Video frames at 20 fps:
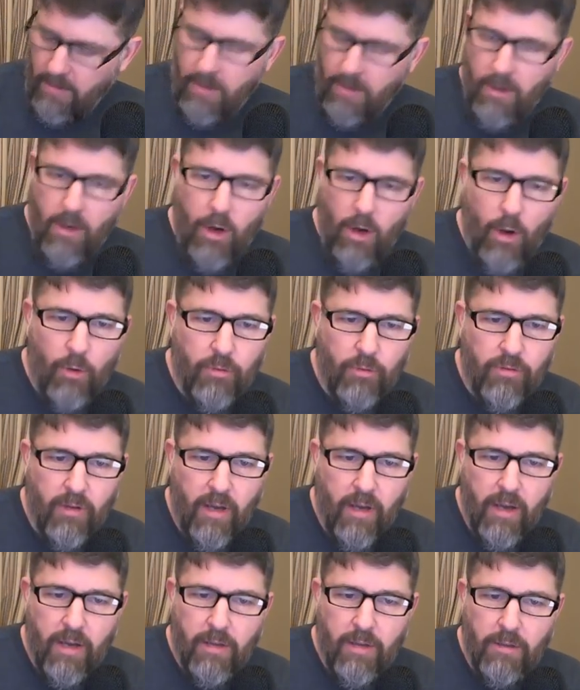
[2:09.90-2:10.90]

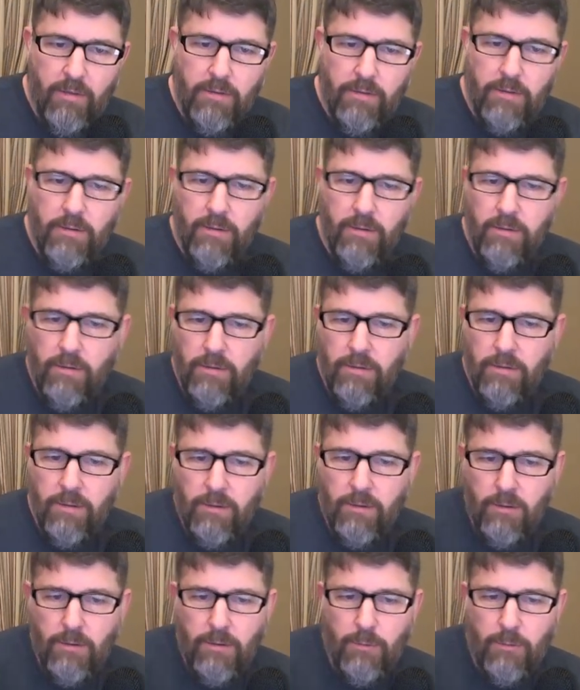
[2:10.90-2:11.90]
Jose,
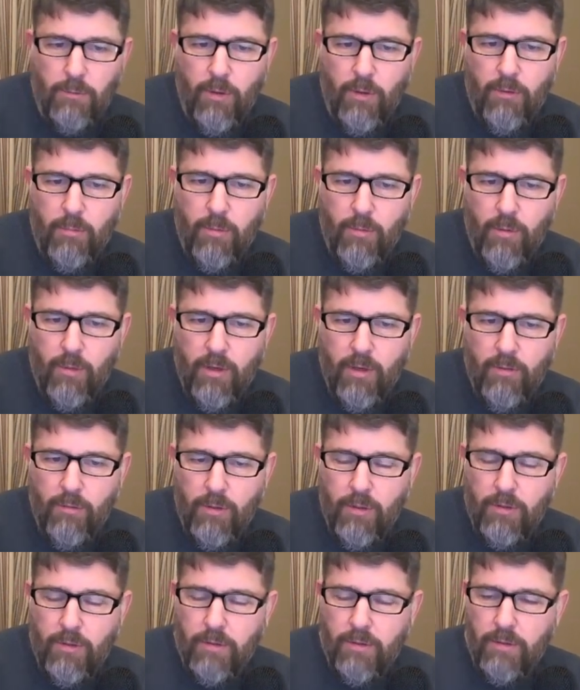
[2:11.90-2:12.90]
Richmond
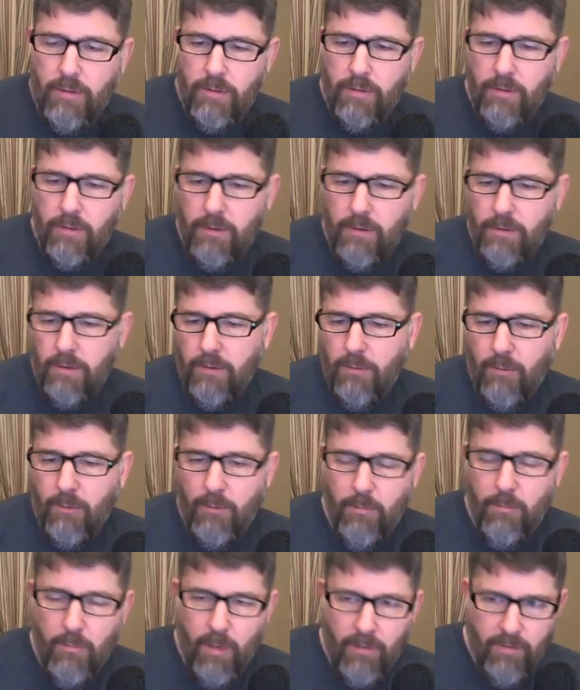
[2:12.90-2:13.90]
Reefer, was
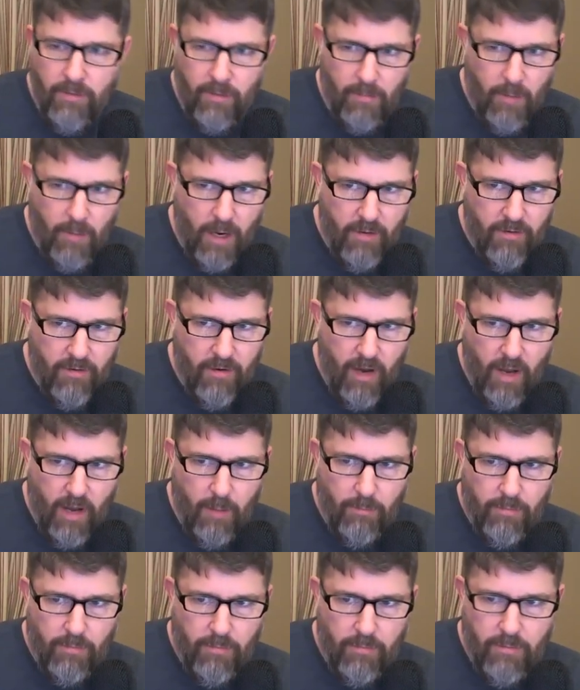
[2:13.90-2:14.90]
busting my
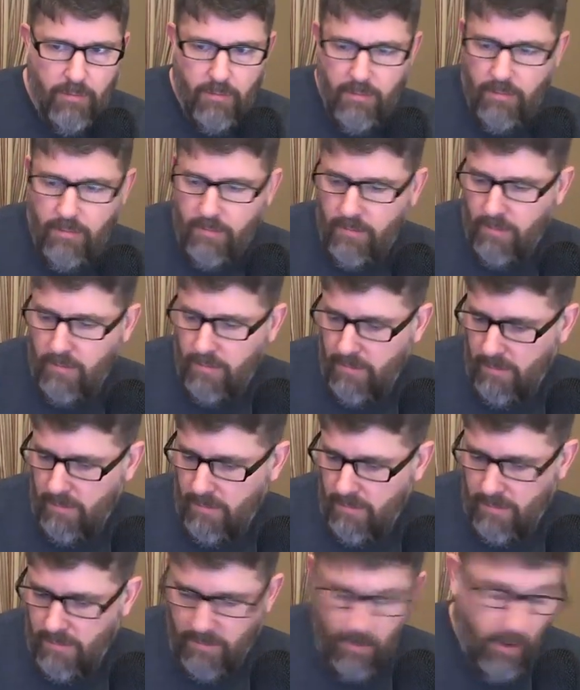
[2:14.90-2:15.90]
chops. Or